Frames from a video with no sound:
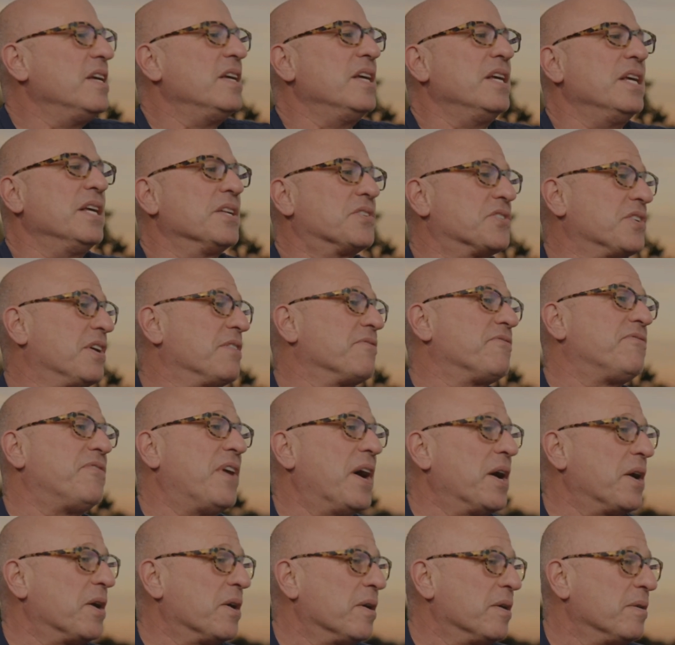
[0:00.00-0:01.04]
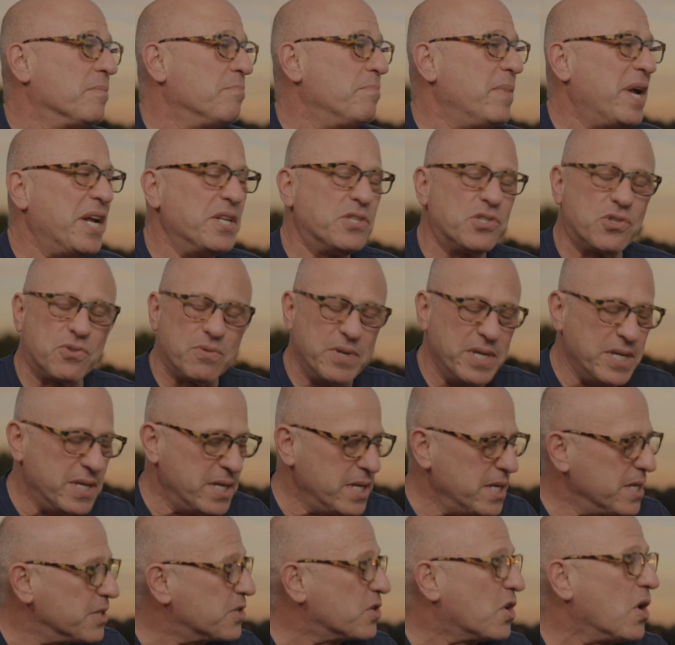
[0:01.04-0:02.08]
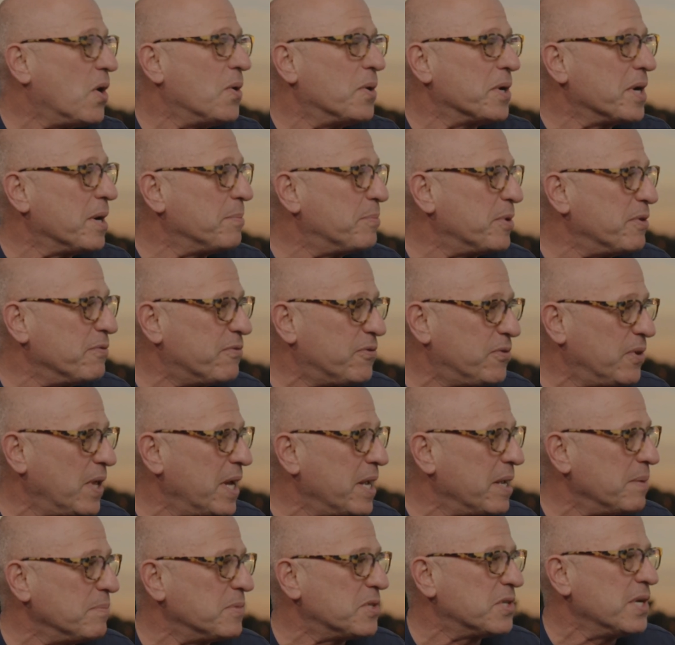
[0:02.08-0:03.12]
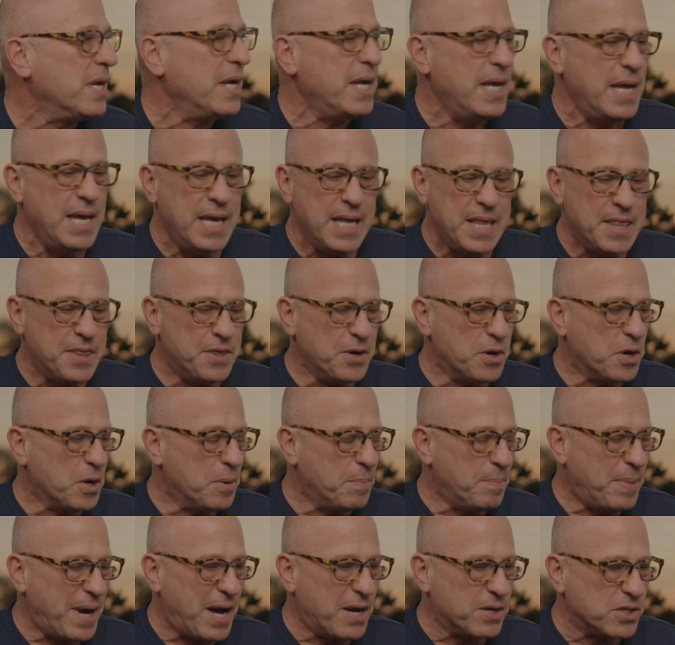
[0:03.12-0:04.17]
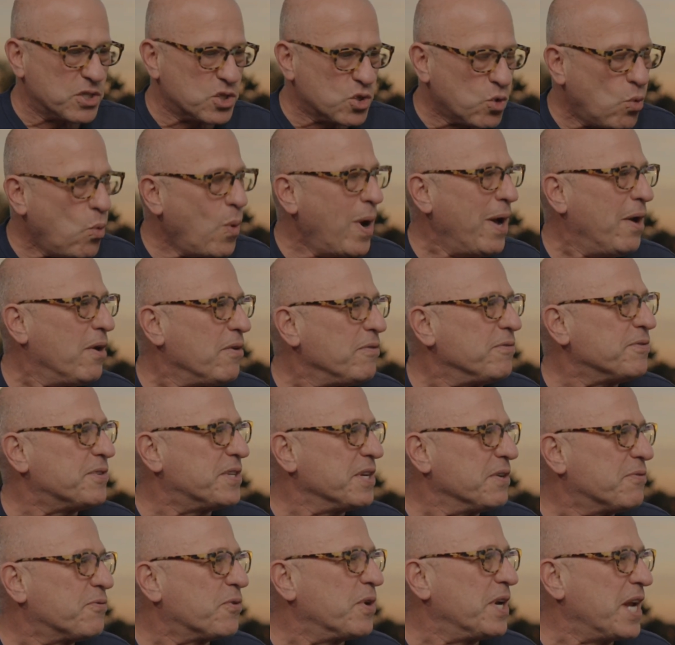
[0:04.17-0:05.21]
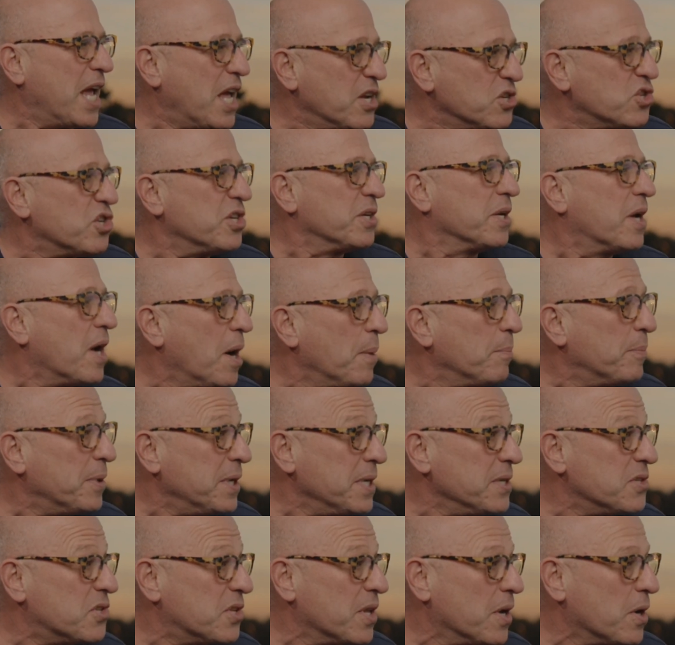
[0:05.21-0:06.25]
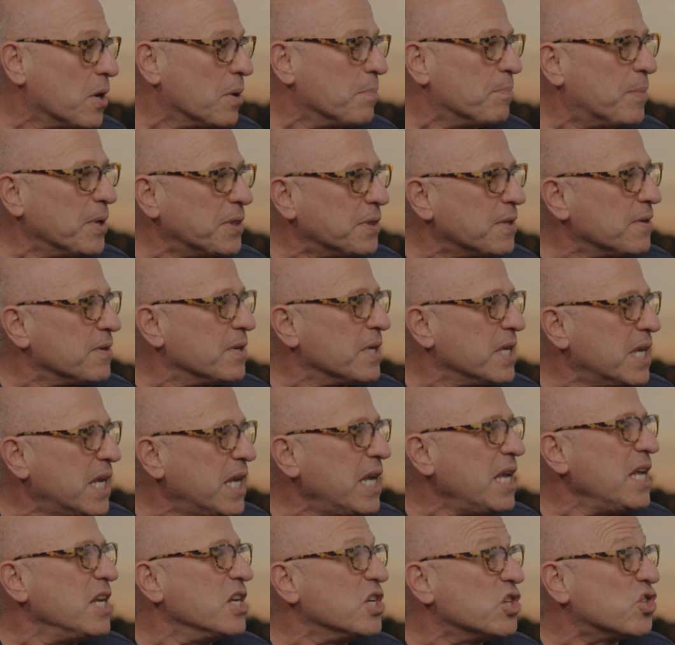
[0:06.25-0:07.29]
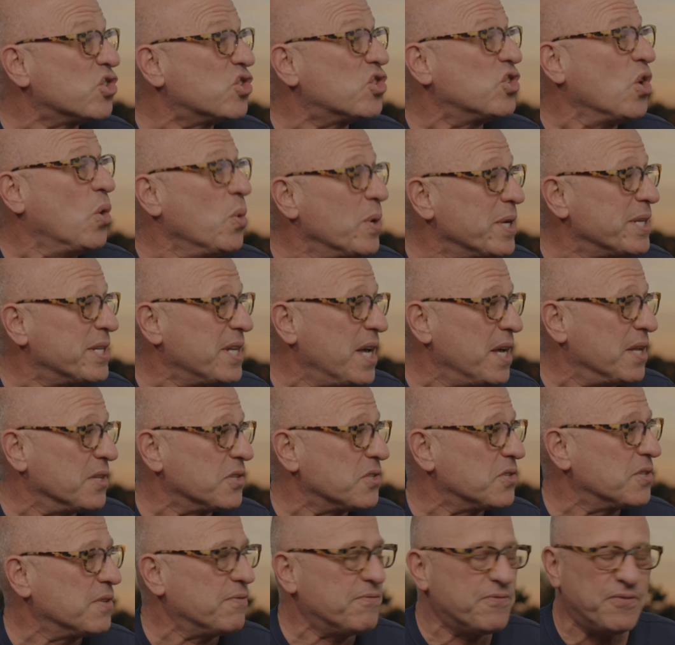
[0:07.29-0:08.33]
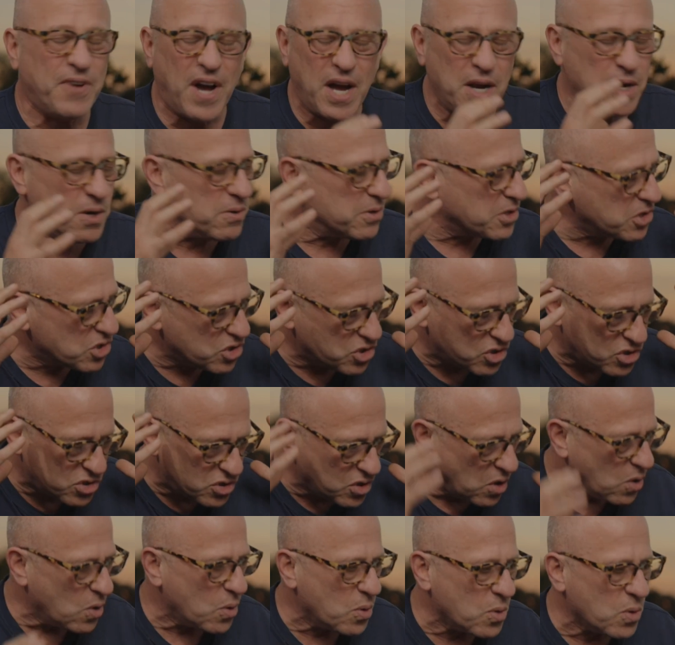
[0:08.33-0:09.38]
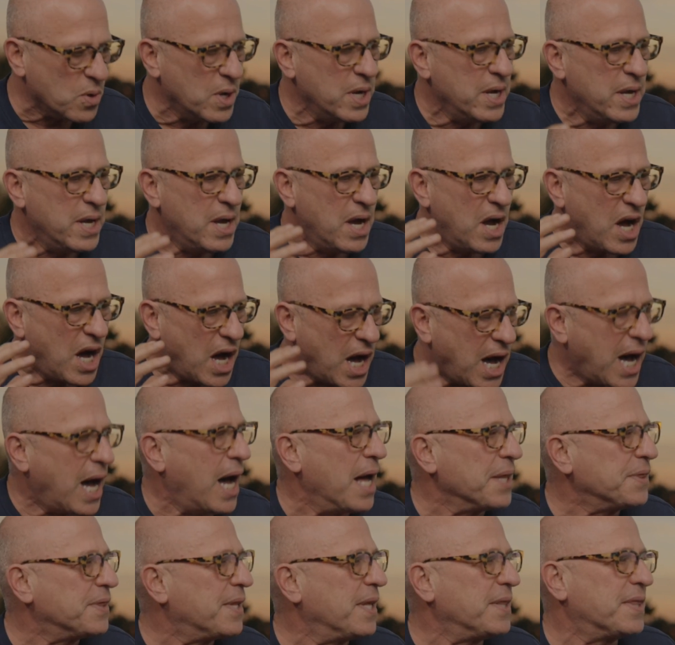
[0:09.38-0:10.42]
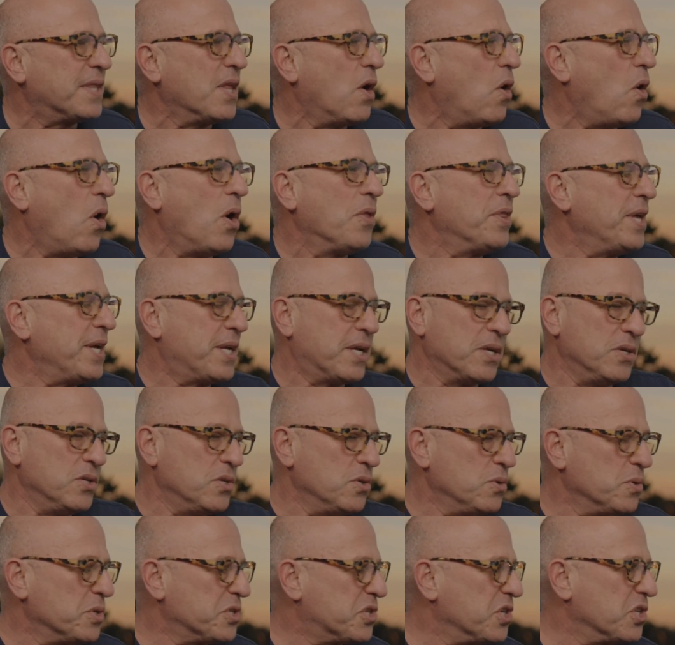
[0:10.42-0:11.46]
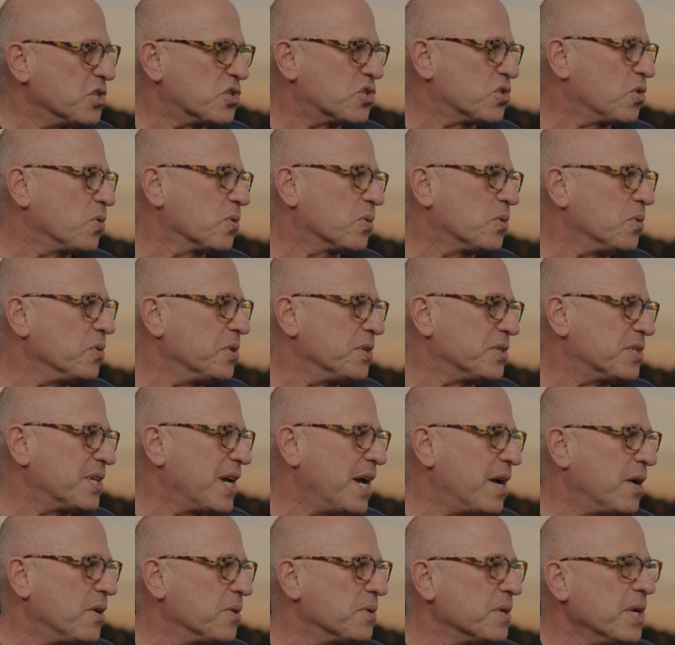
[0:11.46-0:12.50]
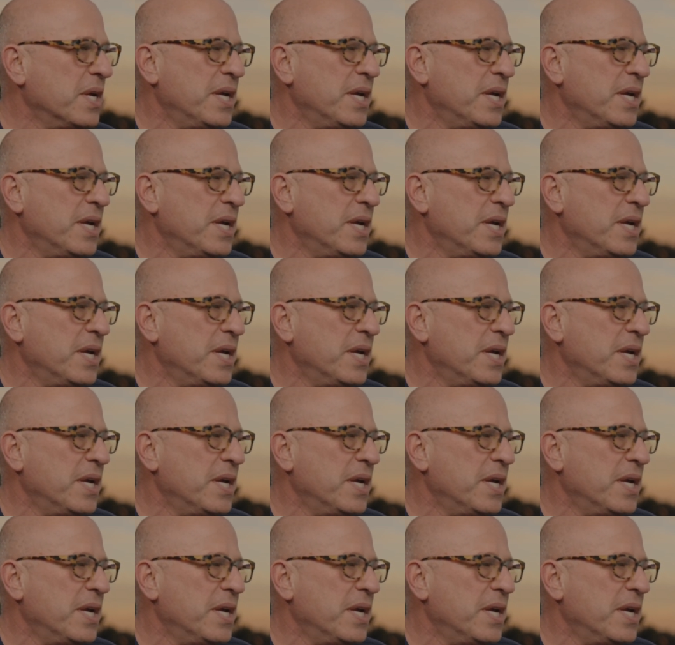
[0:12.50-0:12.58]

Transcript: It's on fire. Main Street is going up in flames. There are about 12 different engine companies there, but the heat is so intense. The fire is so hot that all they can do is encircle the town